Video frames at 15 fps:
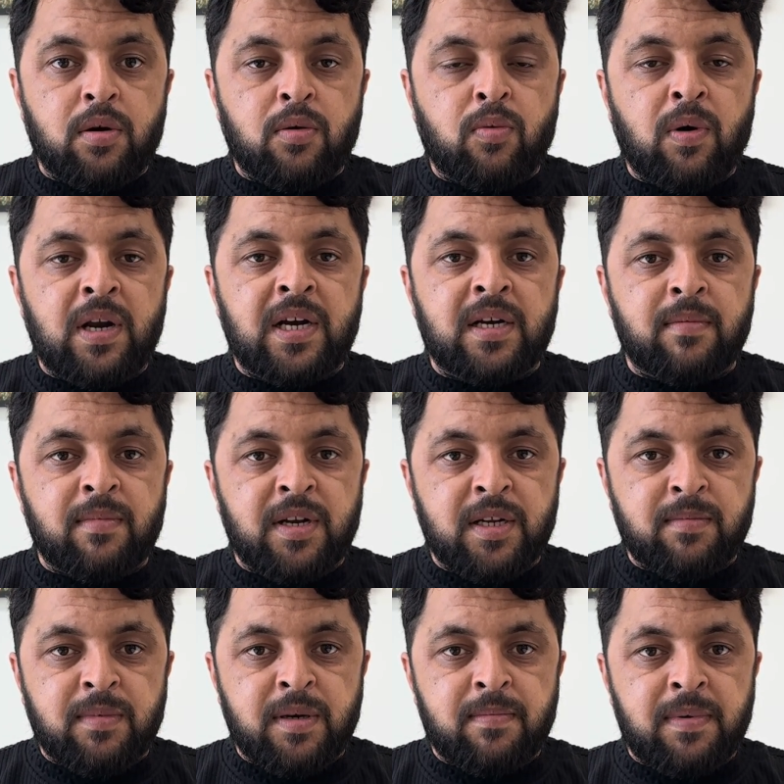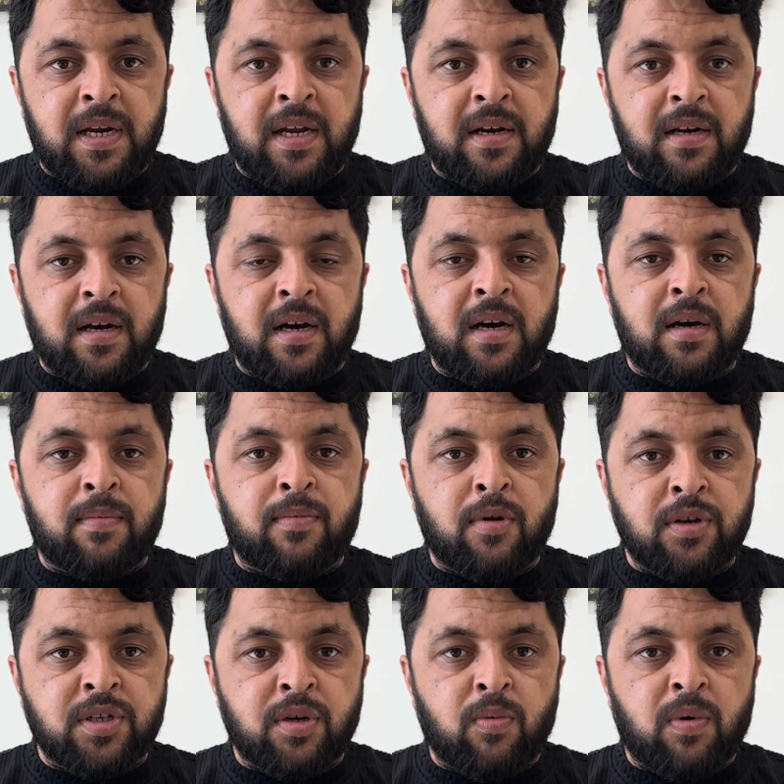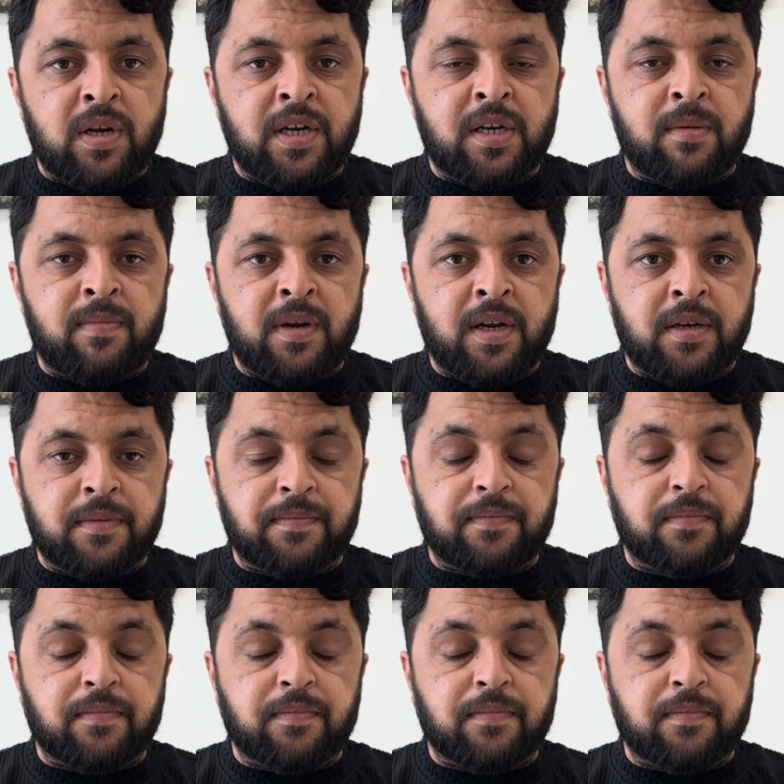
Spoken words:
quality management plan or project quality plan.